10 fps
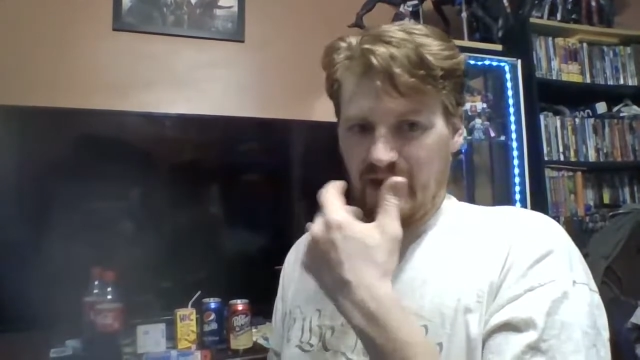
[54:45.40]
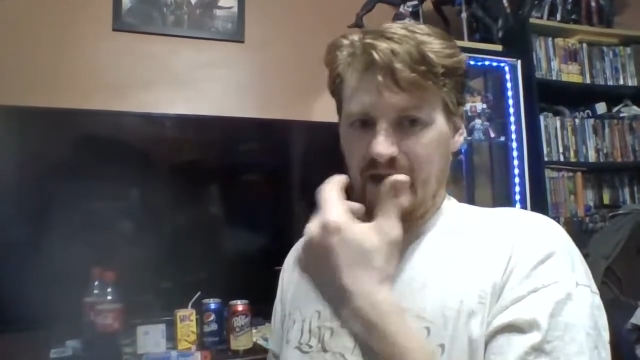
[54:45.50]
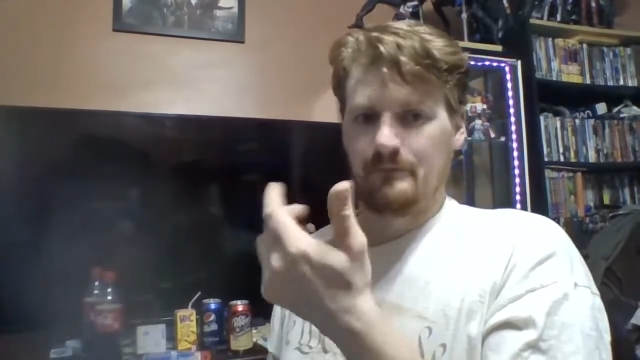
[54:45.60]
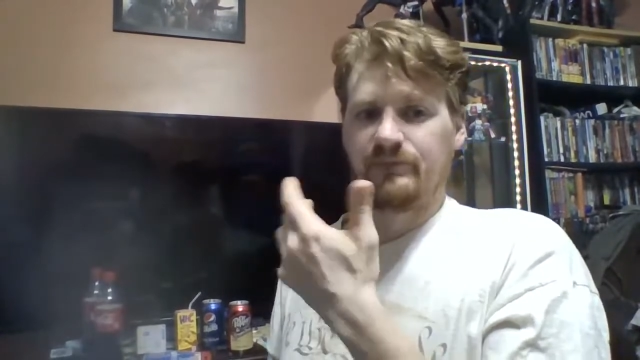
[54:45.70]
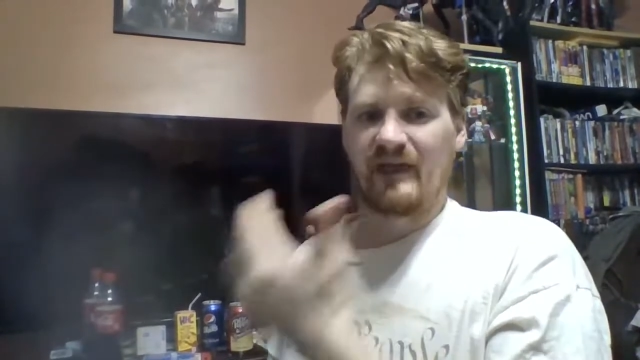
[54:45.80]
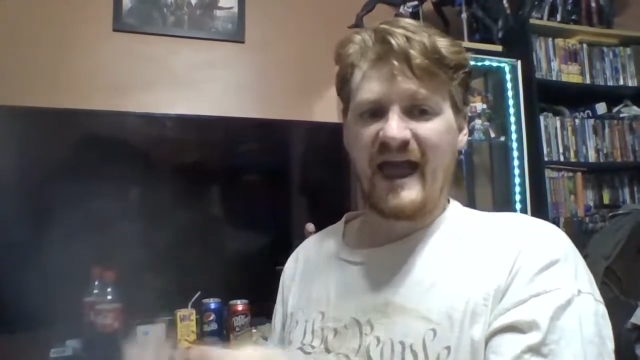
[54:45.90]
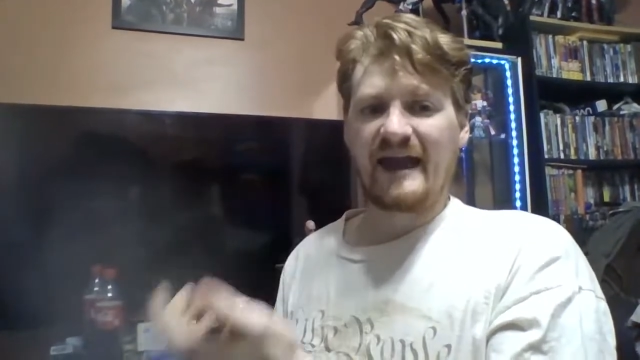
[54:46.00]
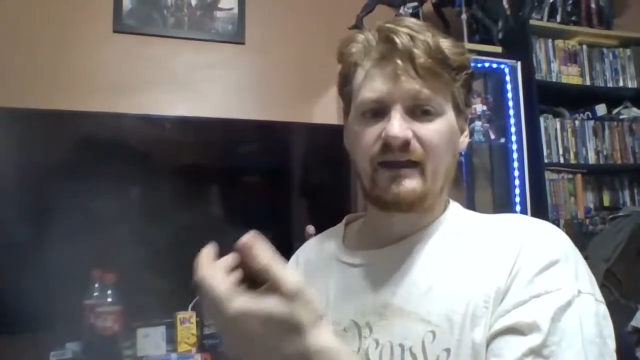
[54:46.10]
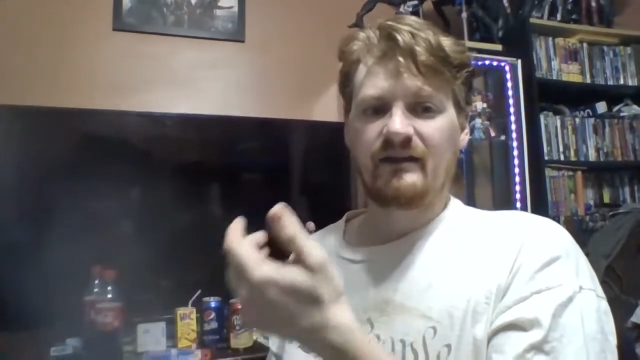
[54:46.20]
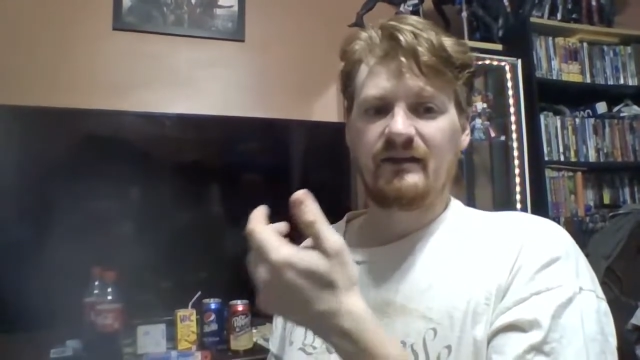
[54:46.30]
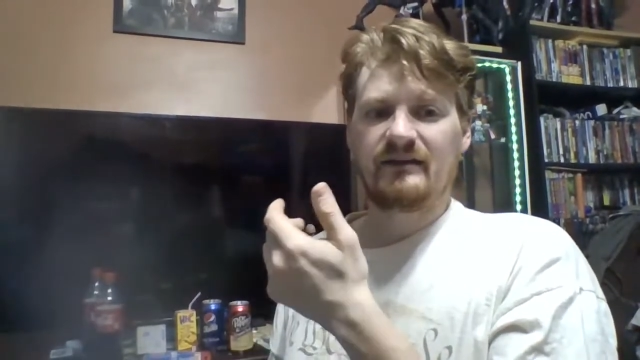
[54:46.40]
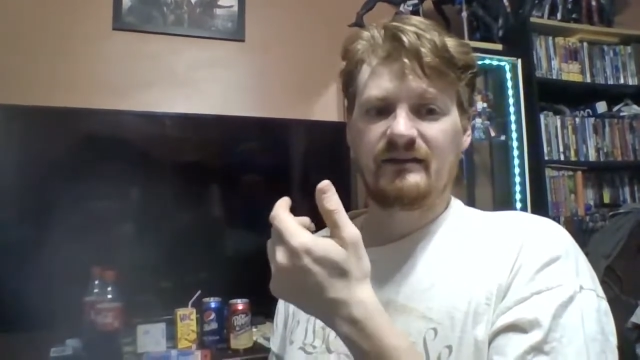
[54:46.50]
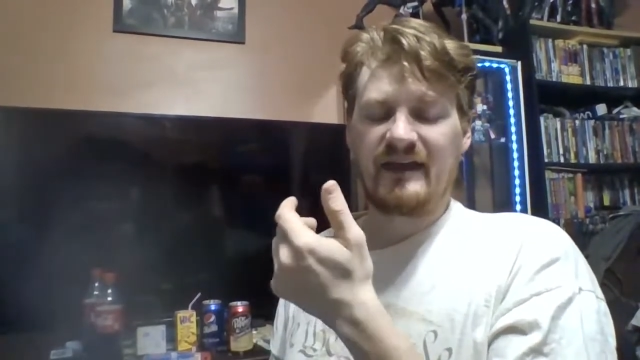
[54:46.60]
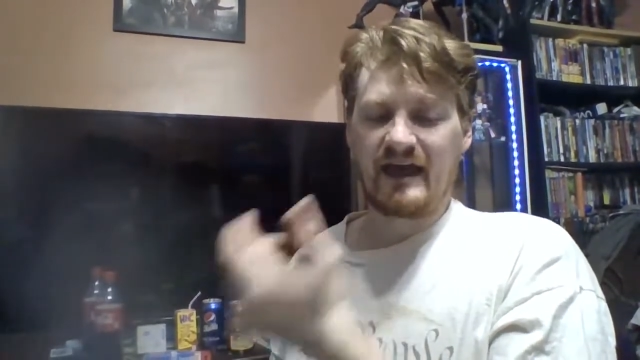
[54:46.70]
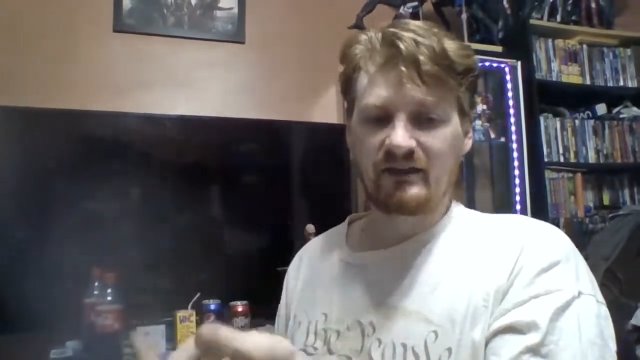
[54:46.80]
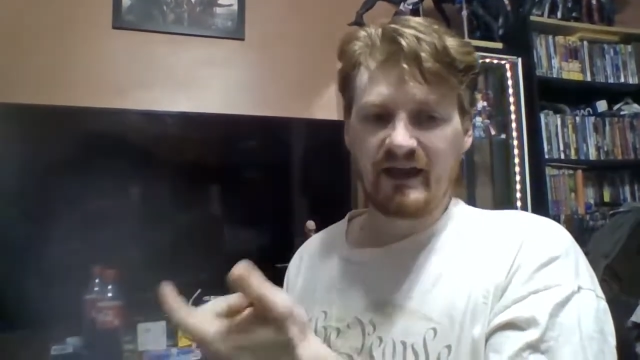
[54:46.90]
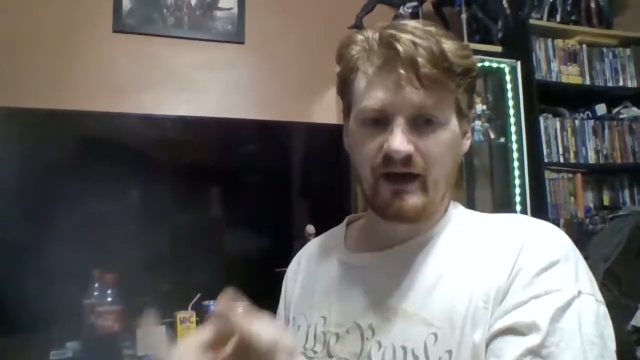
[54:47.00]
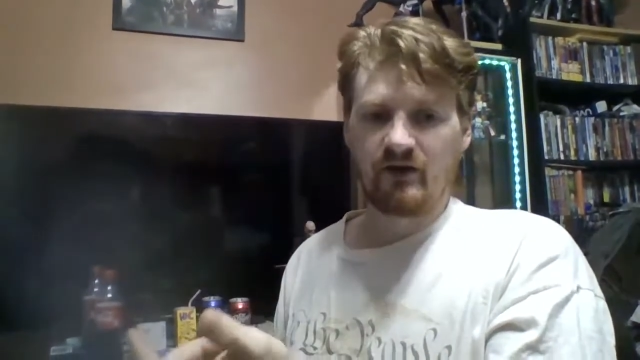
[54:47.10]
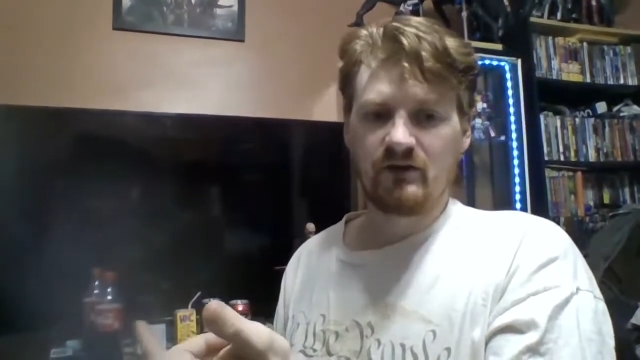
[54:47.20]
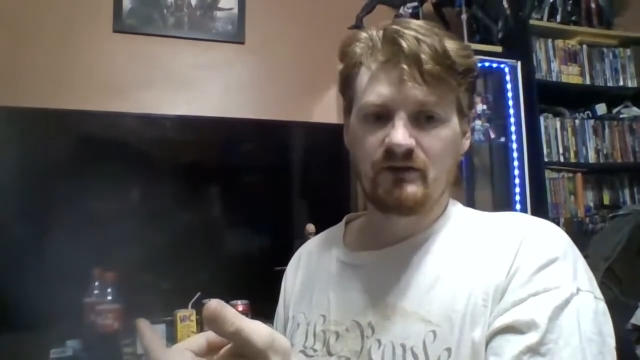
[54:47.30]
it. A black
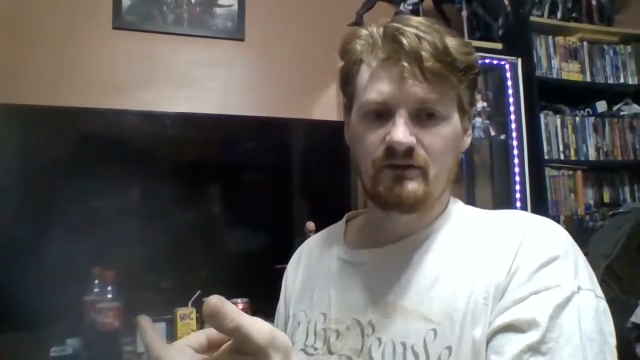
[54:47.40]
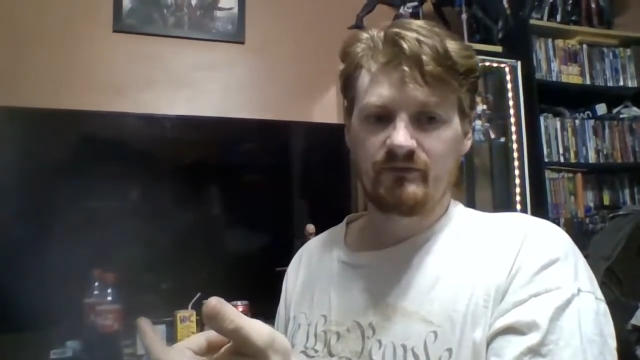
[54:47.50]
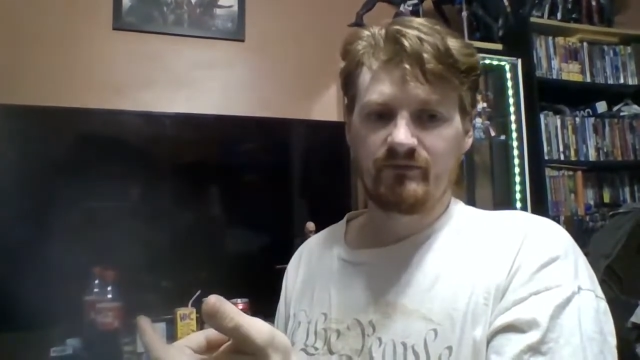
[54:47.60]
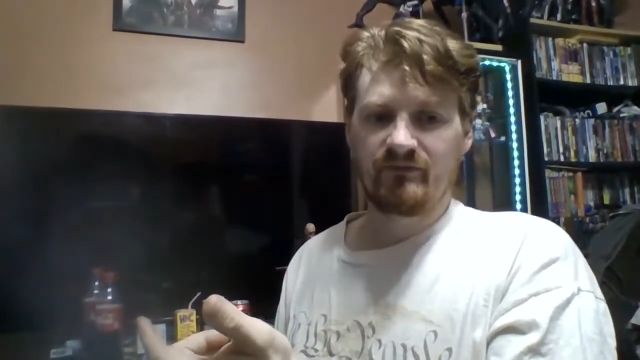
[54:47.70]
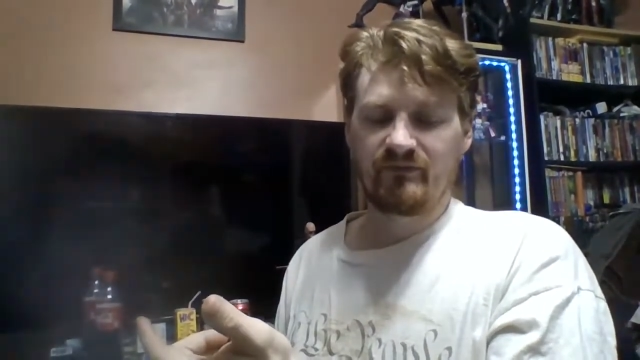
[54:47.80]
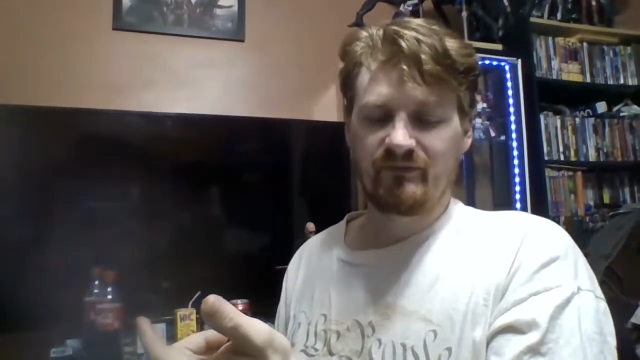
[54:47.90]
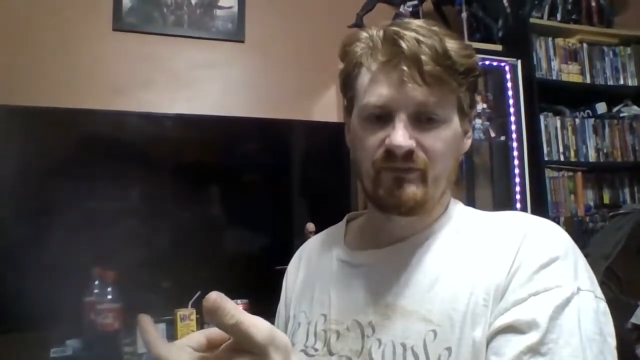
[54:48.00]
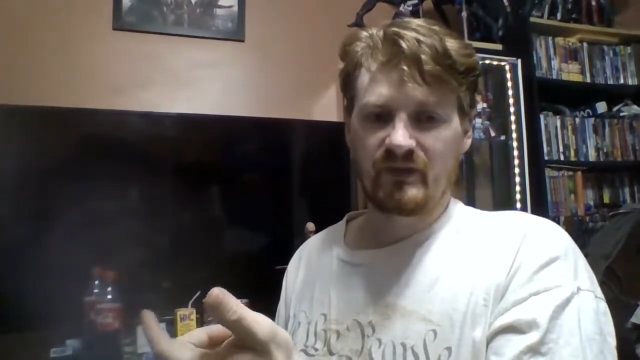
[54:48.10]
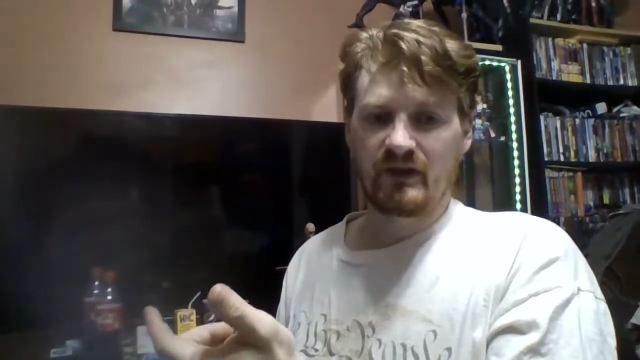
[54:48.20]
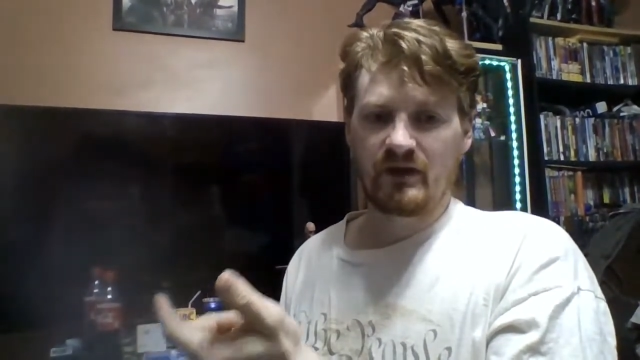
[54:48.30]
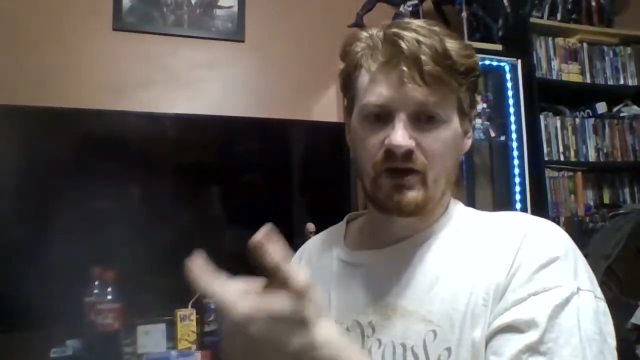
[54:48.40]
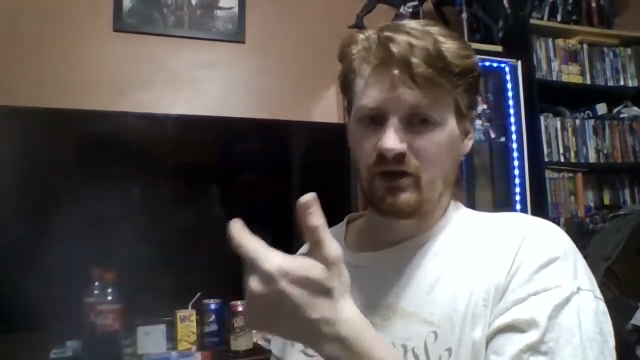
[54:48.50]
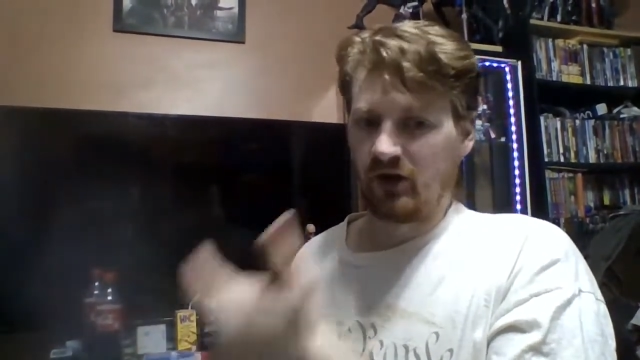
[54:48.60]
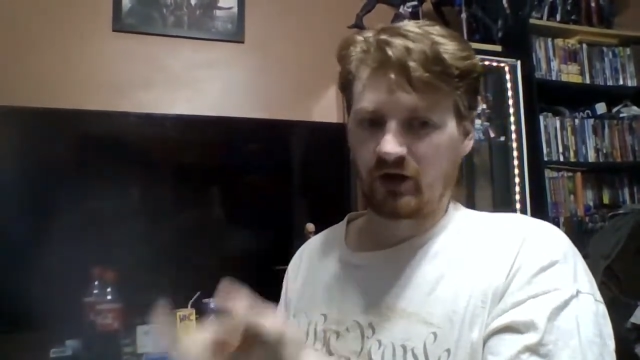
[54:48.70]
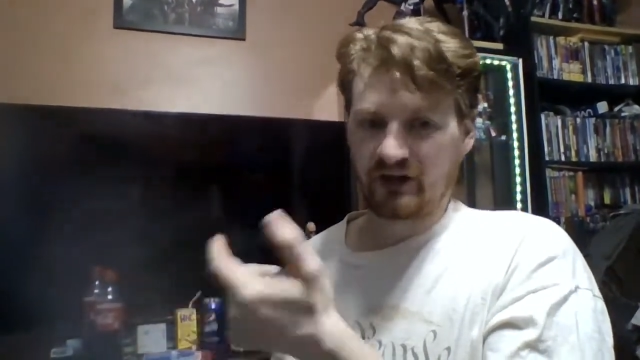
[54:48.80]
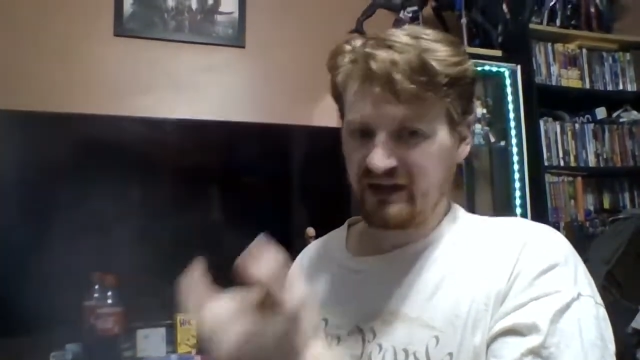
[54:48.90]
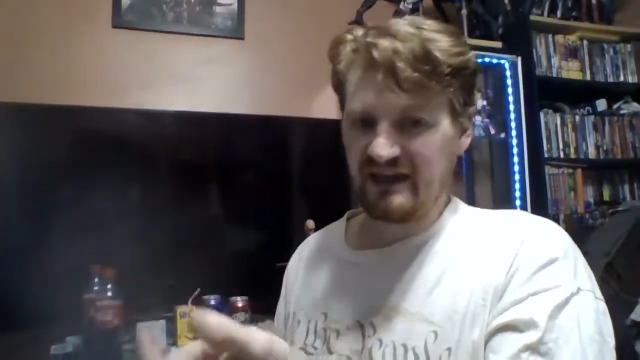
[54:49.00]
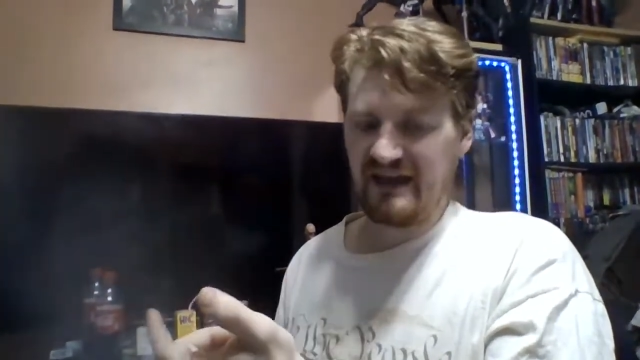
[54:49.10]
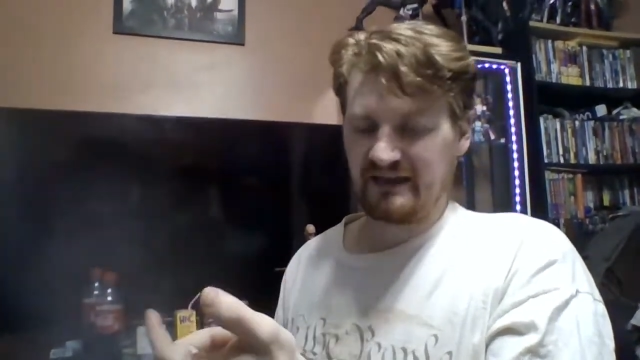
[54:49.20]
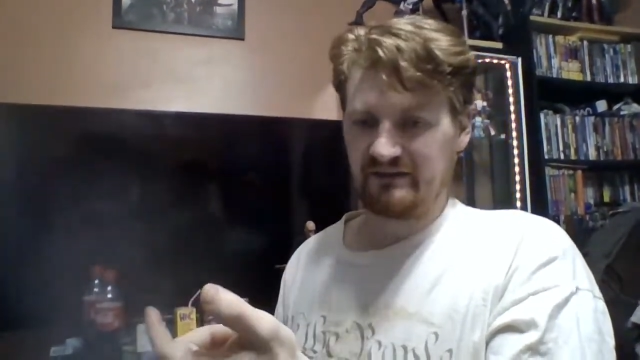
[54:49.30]
Kal-El, Clark
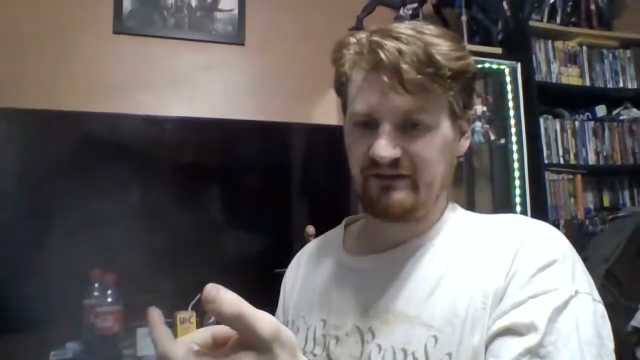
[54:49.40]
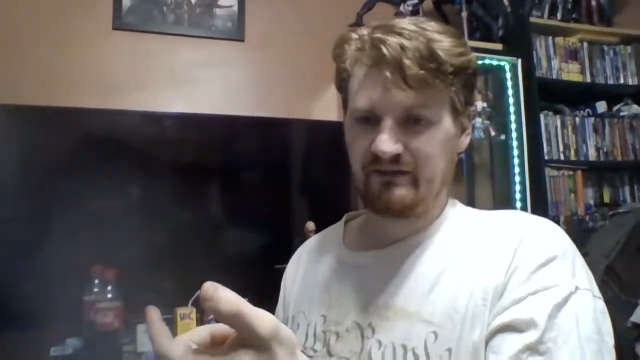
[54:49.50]
Kent